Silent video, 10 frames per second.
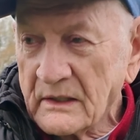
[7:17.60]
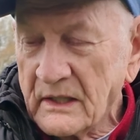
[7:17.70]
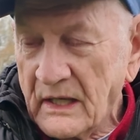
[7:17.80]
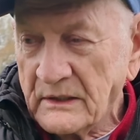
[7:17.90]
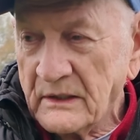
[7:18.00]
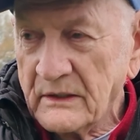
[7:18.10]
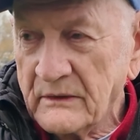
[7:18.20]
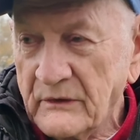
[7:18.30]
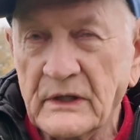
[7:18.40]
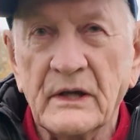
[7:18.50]
Ken
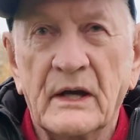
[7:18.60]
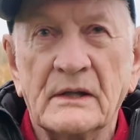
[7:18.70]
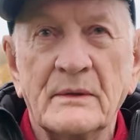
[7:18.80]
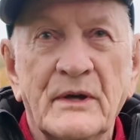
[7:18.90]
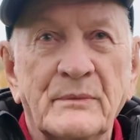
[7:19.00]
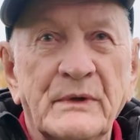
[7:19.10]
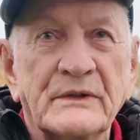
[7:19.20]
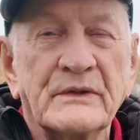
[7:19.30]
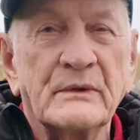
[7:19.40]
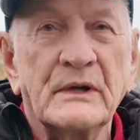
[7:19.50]
very kindly made me
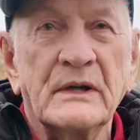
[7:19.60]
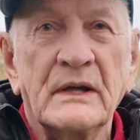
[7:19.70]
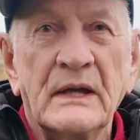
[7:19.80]
into